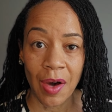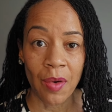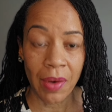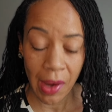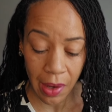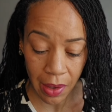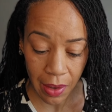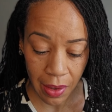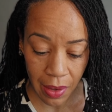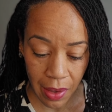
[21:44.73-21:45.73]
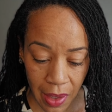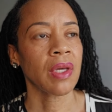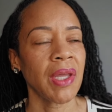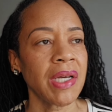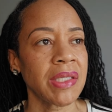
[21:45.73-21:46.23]
Okay?
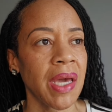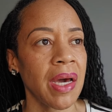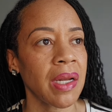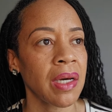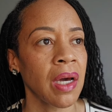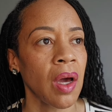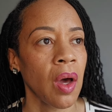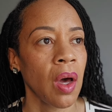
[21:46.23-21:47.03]
That's kind of